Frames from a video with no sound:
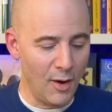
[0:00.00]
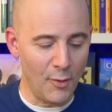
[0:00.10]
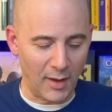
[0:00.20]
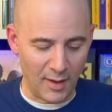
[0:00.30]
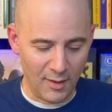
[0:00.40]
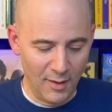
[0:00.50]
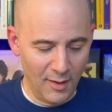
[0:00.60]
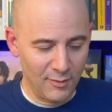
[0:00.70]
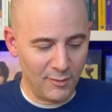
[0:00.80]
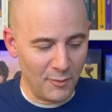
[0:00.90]
Okay.
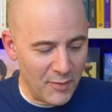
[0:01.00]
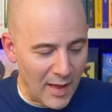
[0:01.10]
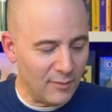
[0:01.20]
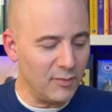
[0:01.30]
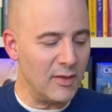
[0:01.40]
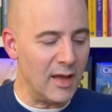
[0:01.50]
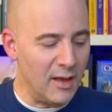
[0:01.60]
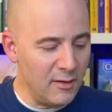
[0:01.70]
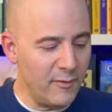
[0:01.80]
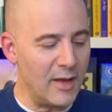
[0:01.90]
So that's the
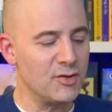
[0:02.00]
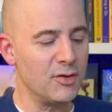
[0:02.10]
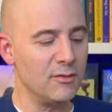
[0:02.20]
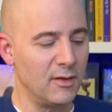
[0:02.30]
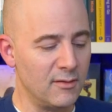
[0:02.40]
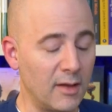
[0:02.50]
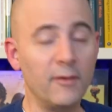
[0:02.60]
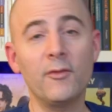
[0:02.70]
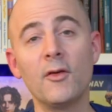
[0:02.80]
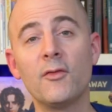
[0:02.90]
IdVenture
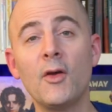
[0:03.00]
detective series.